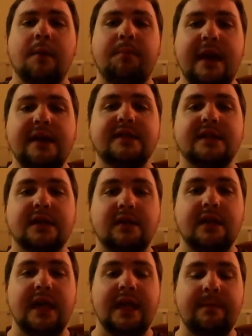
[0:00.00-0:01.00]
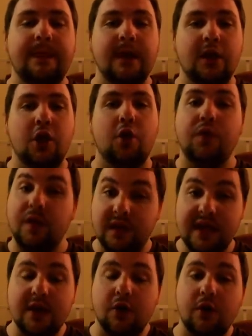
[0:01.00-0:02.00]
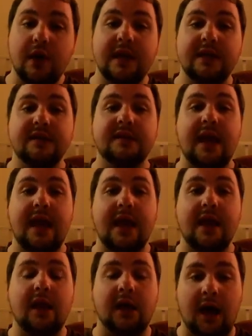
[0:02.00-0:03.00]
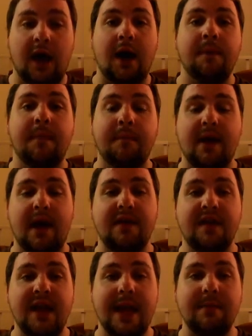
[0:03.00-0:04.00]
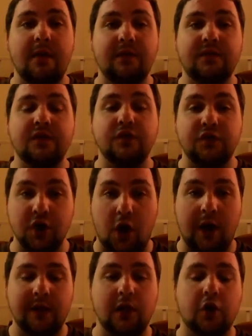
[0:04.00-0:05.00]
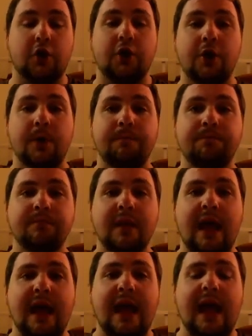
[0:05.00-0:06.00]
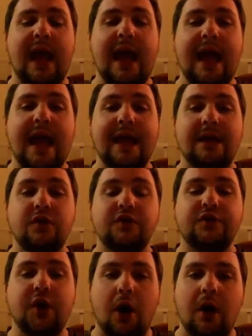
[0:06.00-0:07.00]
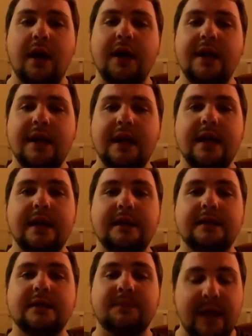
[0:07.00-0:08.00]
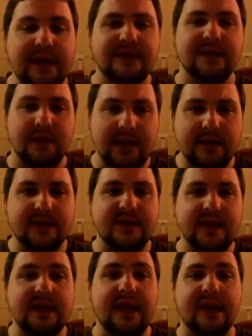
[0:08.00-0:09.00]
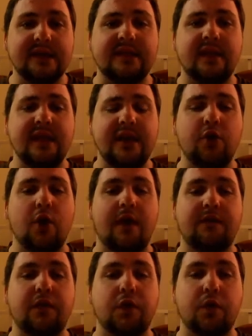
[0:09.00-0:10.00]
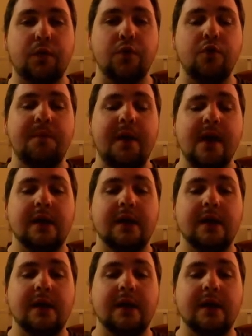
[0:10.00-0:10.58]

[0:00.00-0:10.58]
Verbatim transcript: Basically, you know, the leader is a cop by the name of Dawn Lerner, and Dawn is basically seen as the leader of the group.